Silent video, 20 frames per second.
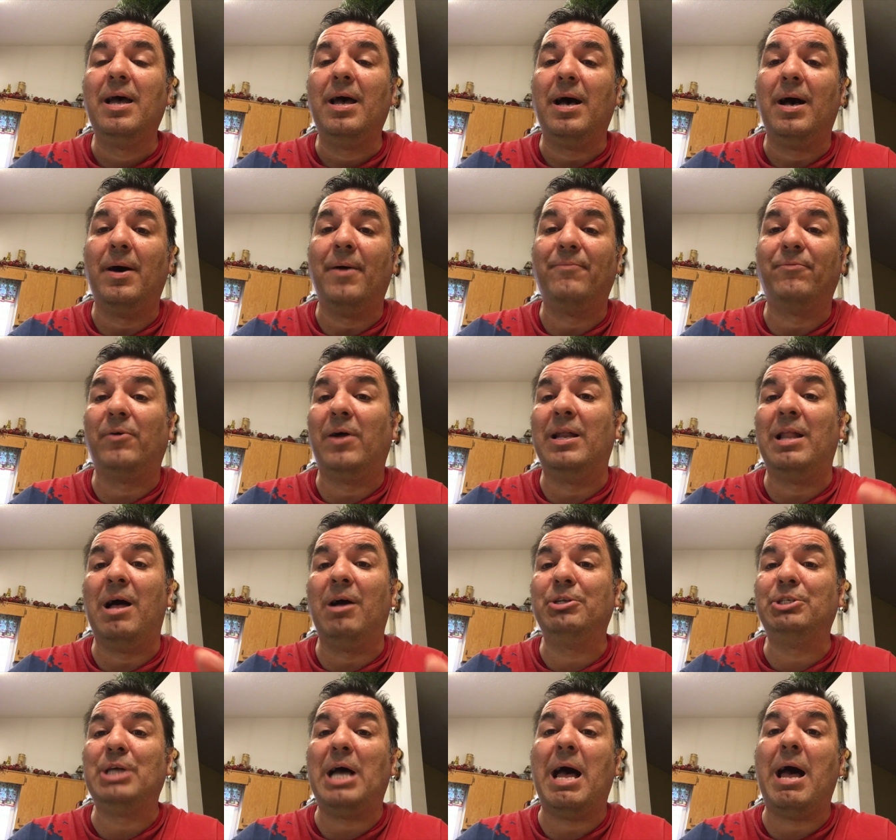uh, for a
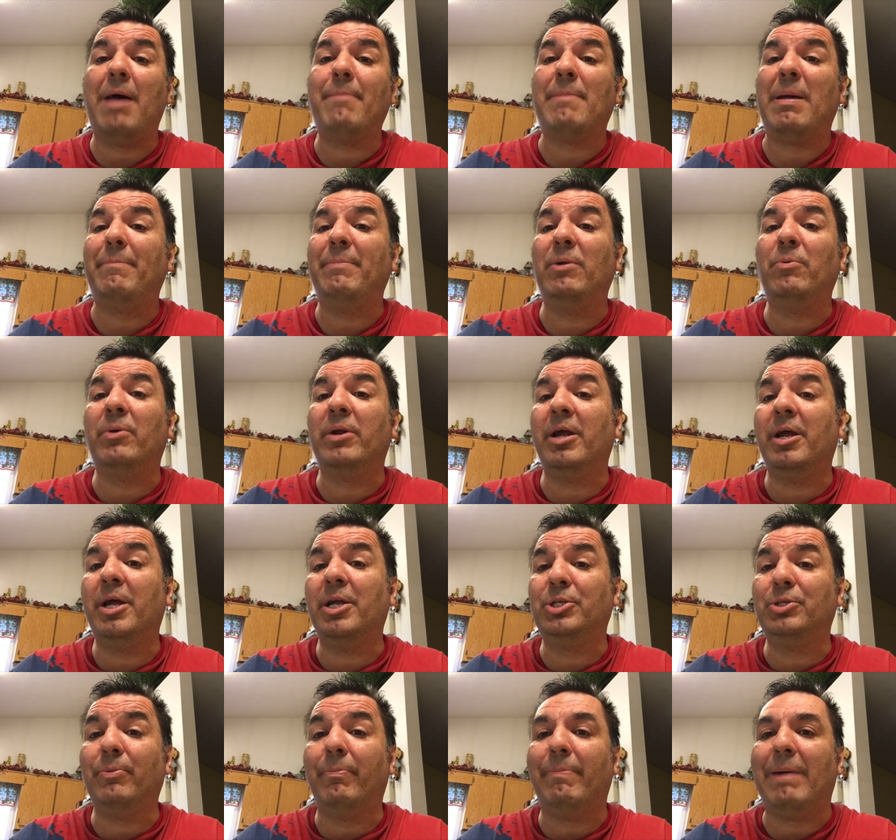long time I've been
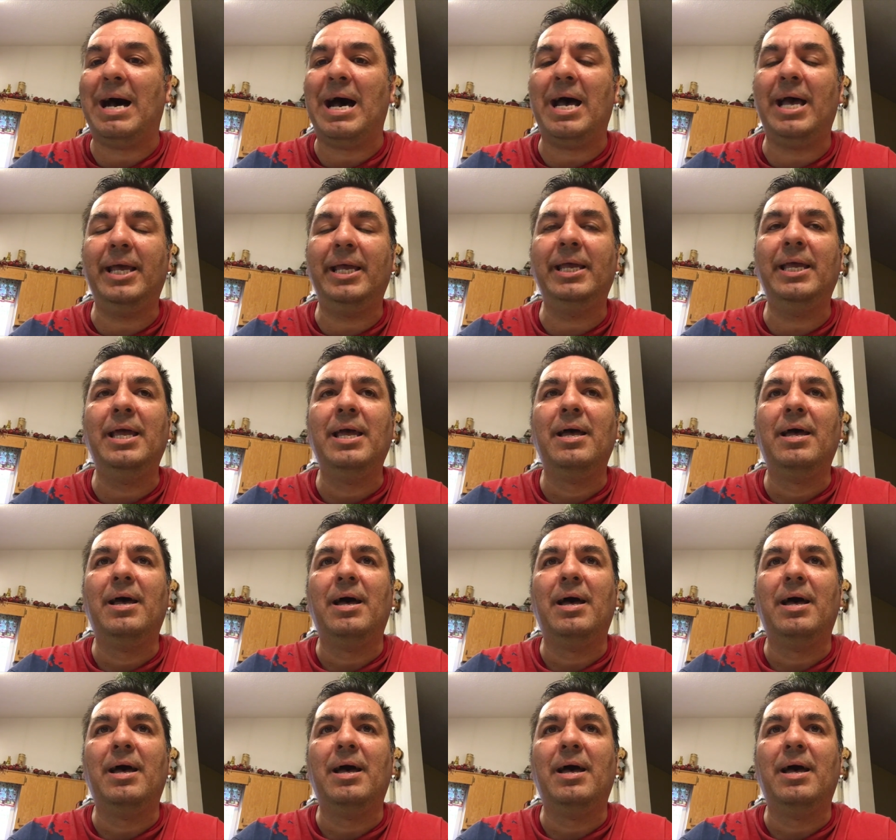wanting to buy